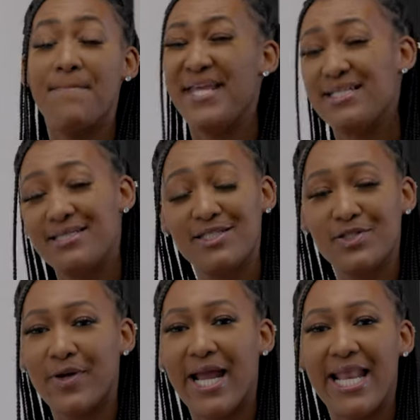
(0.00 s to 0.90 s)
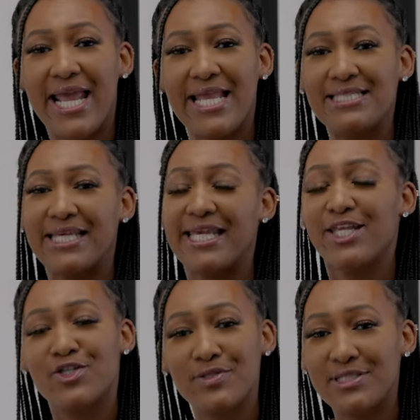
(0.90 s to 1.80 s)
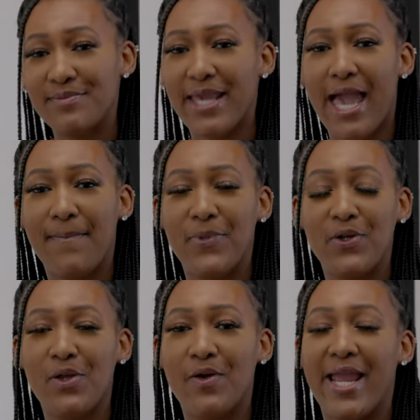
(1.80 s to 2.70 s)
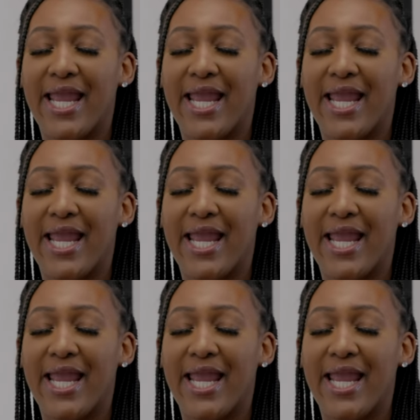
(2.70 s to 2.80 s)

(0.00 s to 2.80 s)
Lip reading: business credit, to get you some capital,